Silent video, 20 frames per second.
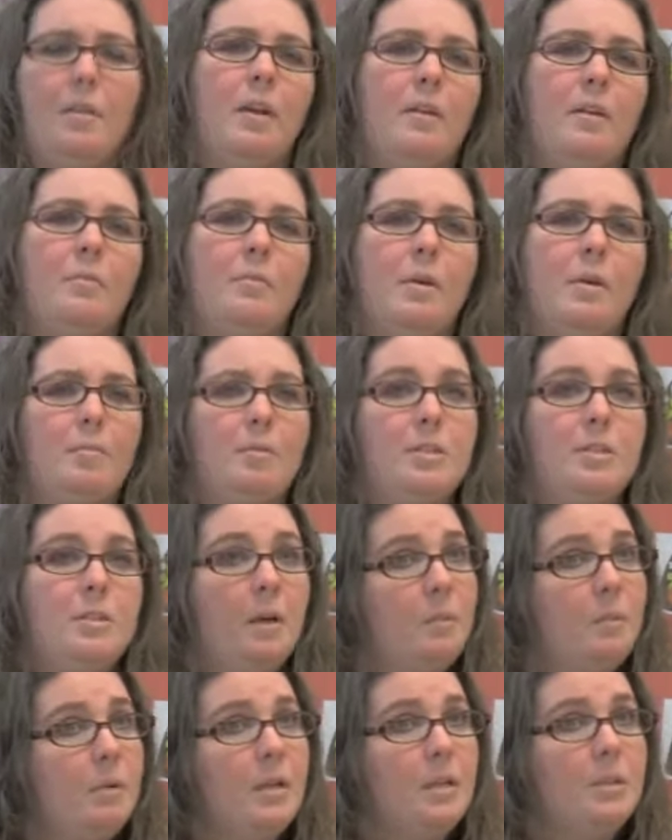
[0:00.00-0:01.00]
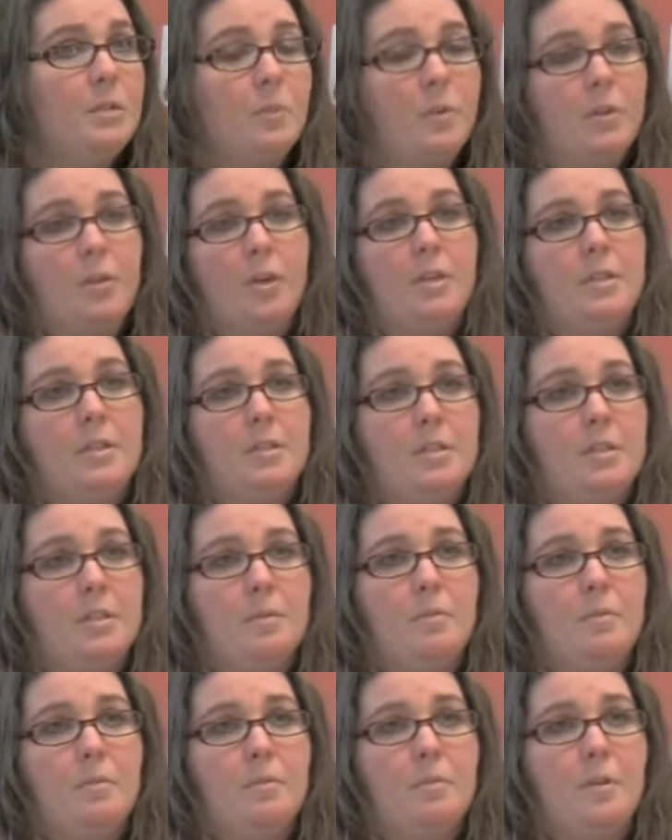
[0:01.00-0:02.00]
Like maybe some kids with
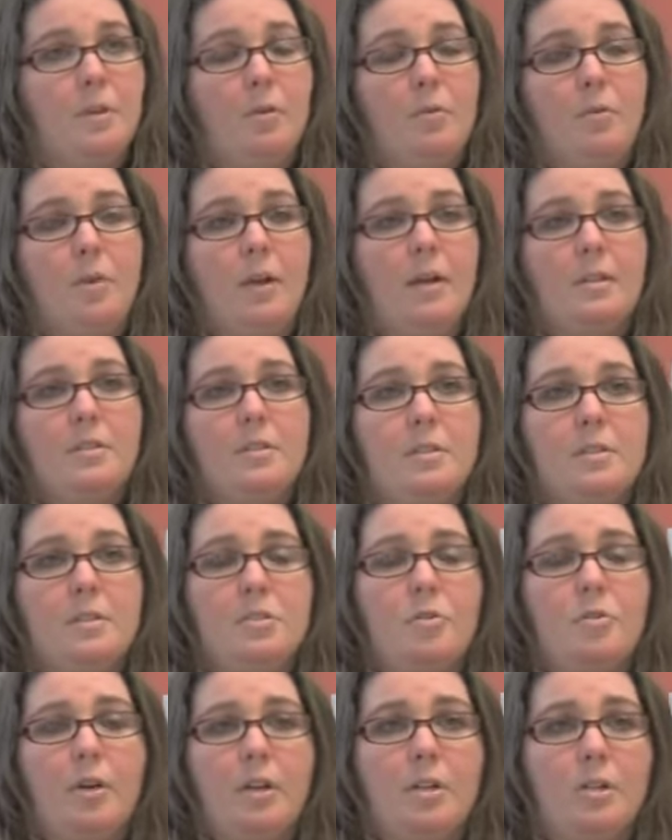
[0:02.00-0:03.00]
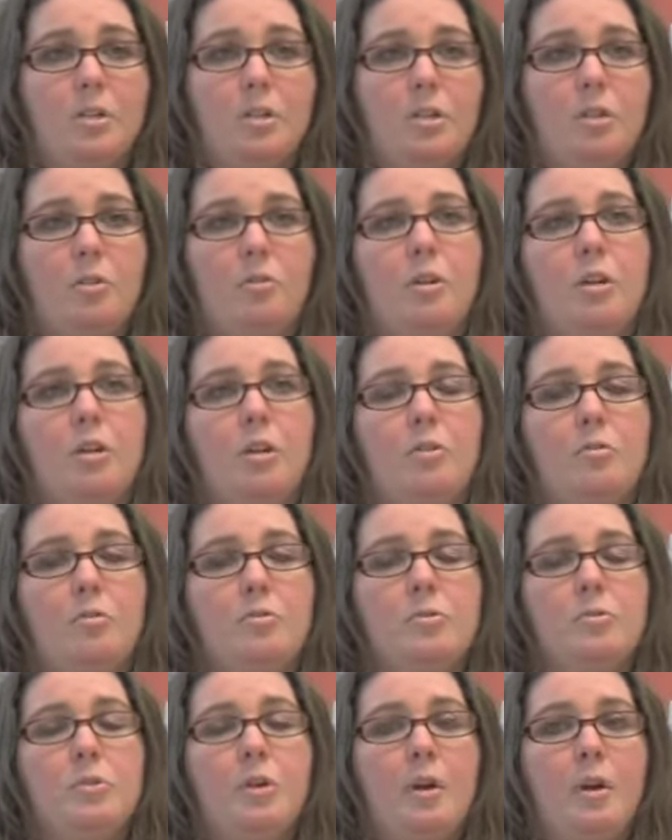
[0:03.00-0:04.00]
autism, that's a strategy you can
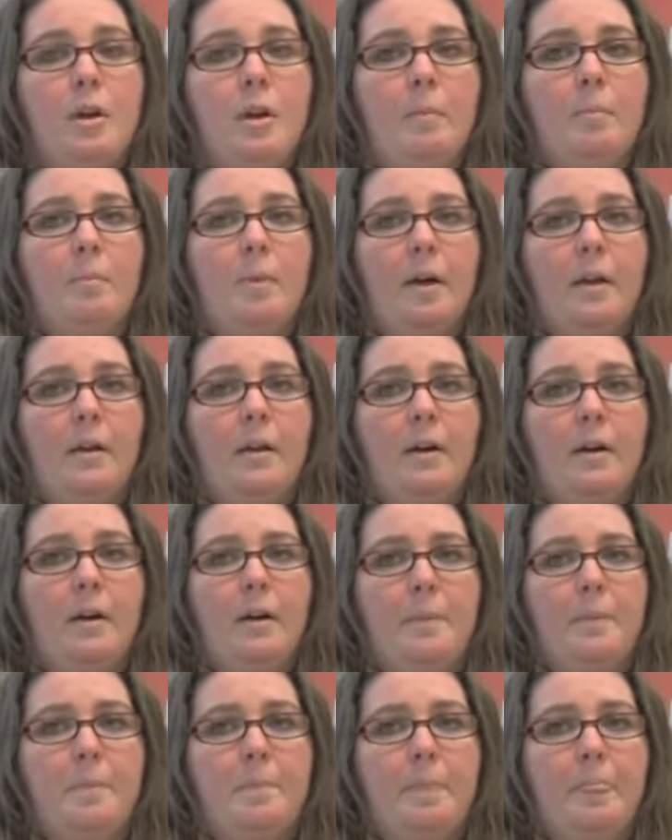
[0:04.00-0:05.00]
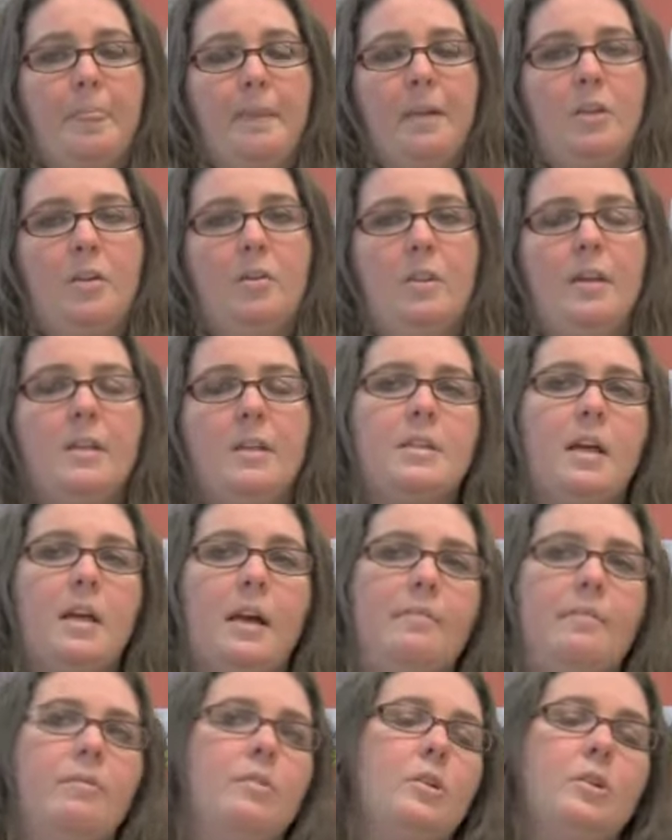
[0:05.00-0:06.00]
use. But, that's
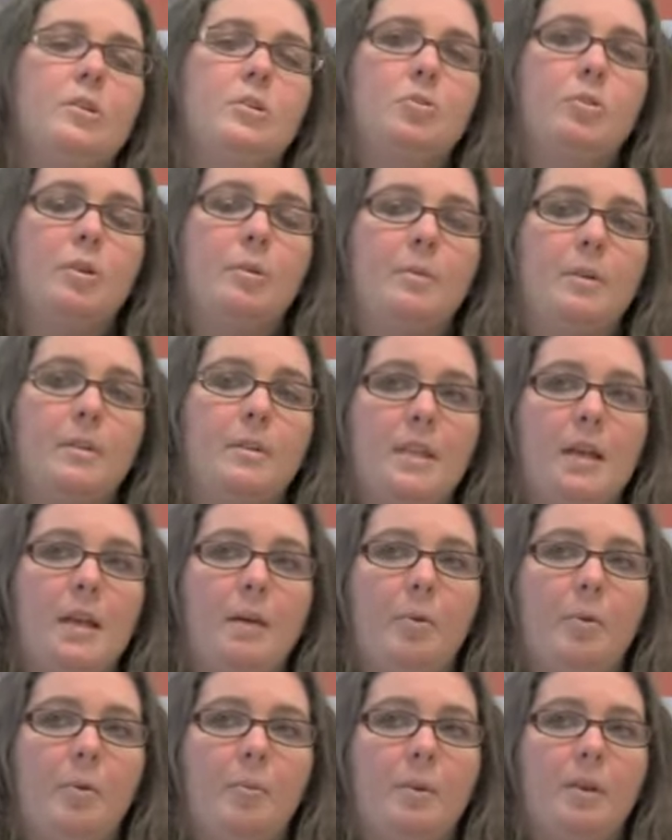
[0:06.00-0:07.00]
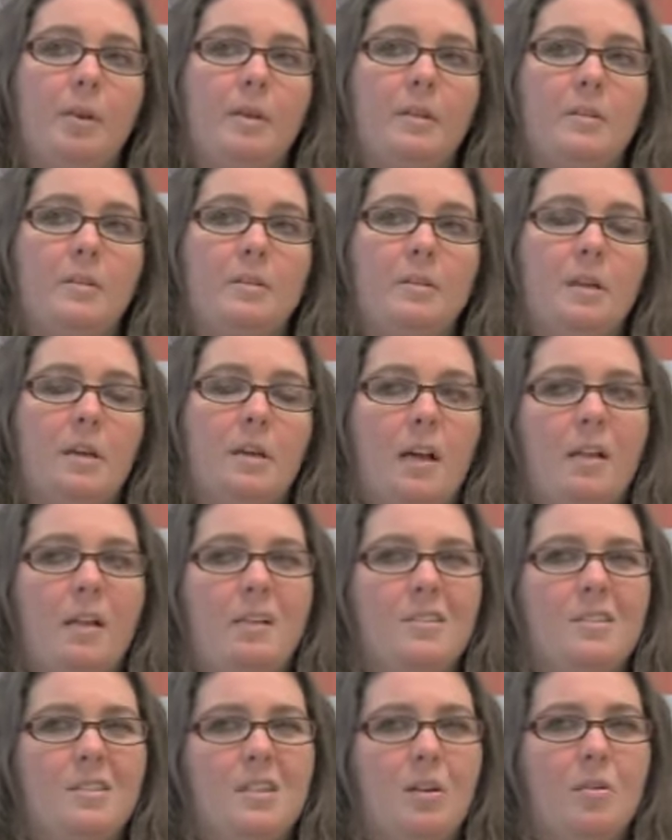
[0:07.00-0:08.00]
kind of an extreme example because it kind
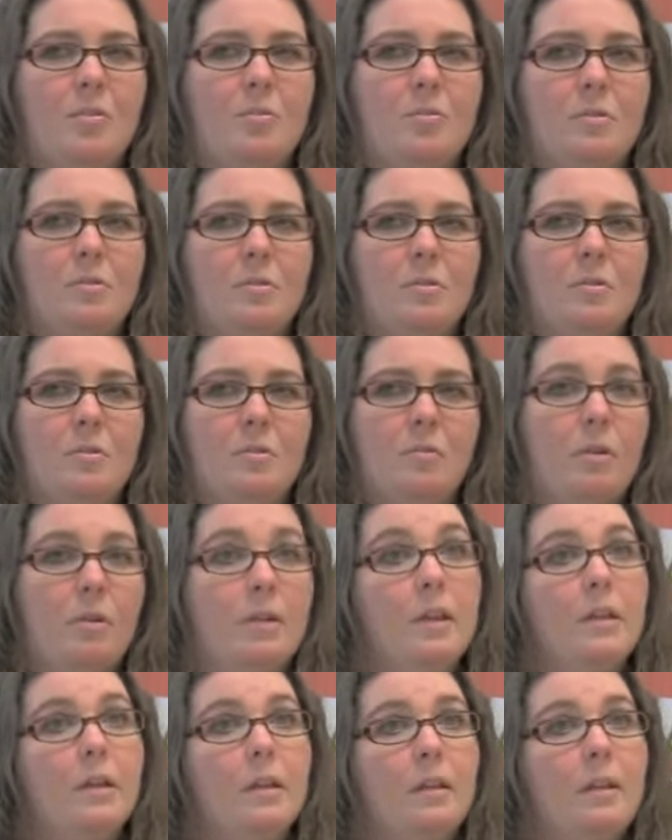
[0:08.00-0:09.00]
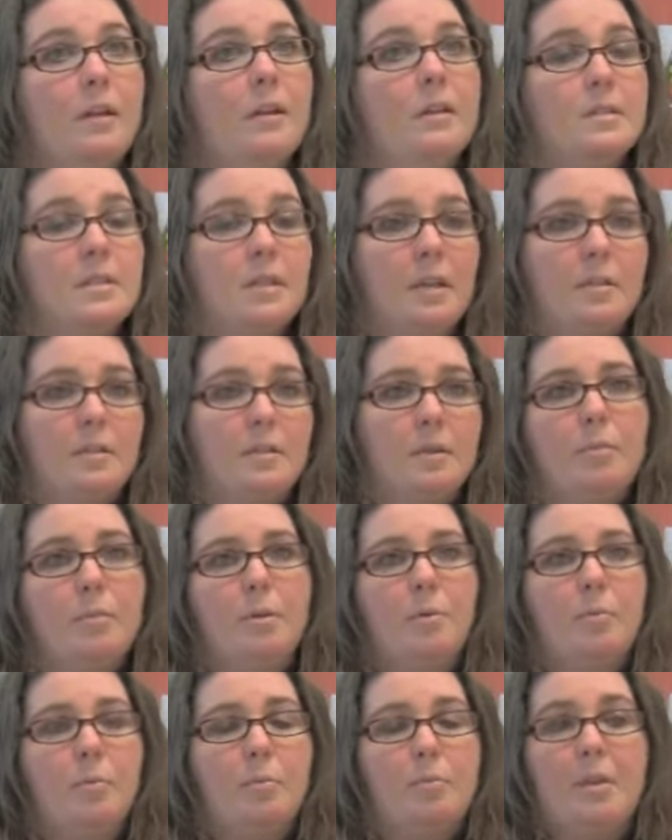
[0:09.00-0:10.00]
of sounds ridiculous that
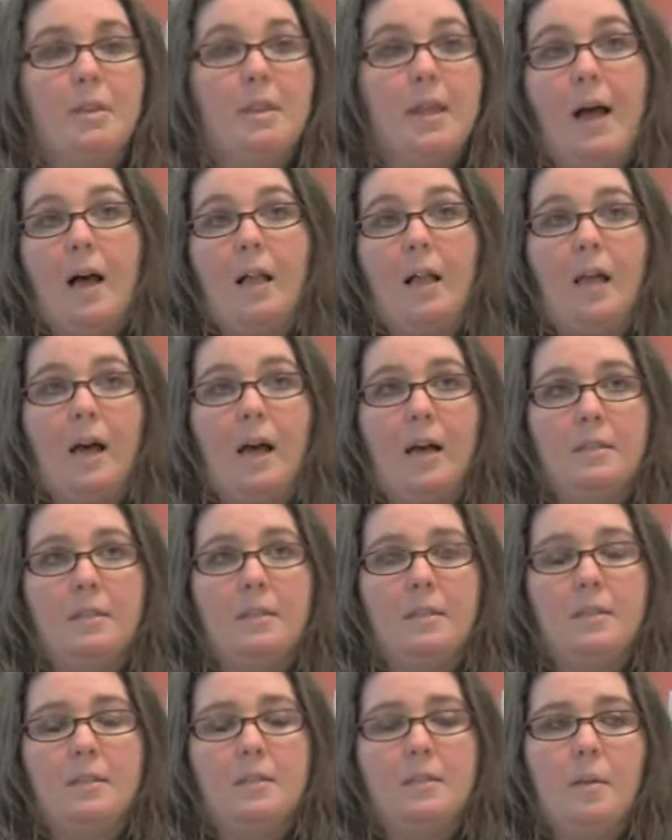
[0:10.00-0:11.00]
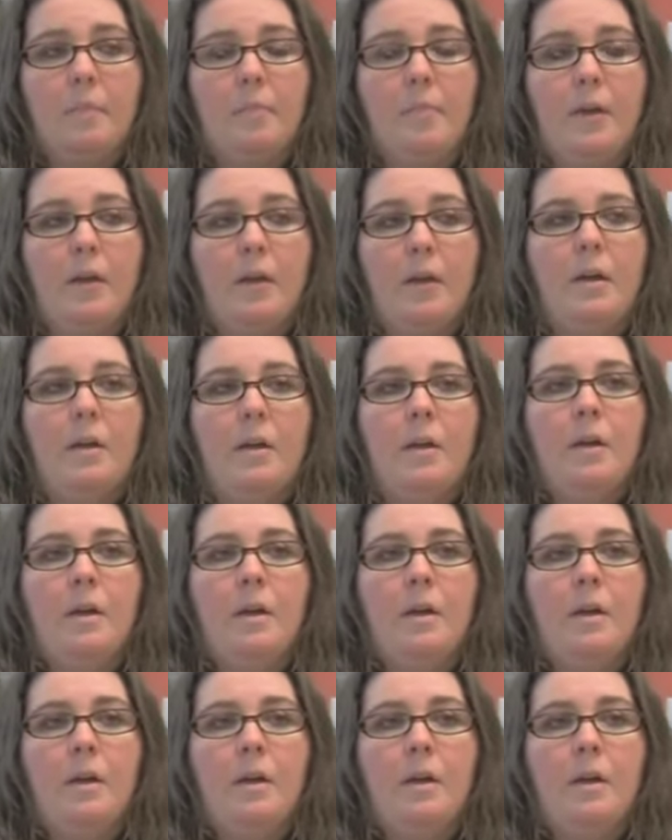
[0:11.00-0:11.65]
somebody would be that locked into something.